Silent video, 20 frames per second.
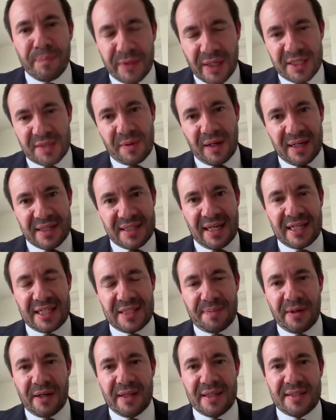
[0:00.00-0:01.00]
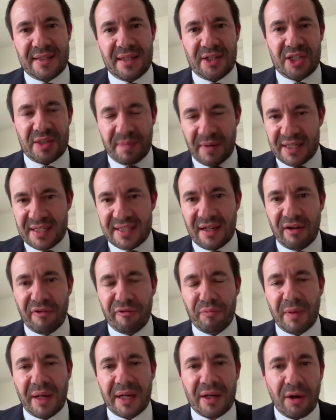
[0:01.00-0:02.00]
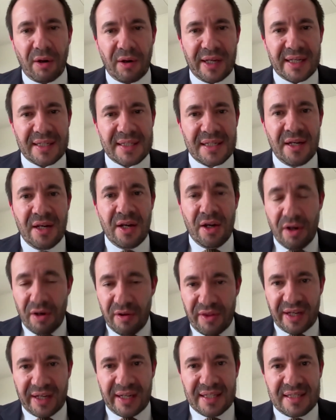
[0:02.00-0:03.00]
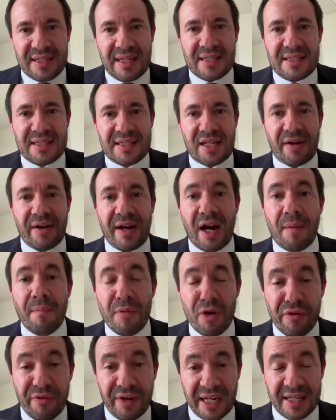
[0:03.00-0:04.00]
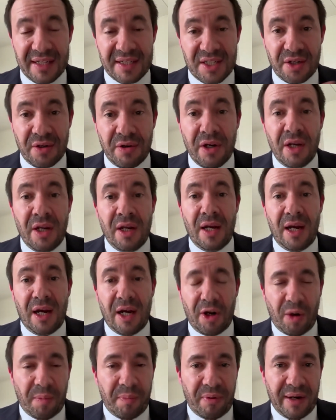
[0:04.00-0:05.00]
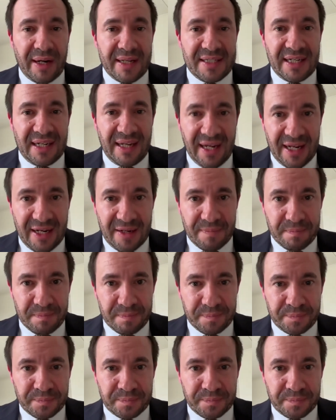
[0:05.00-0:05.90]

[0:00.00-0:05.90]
as well as experts such as myself and my colleagues who think it's necessary, are moving into and operating in.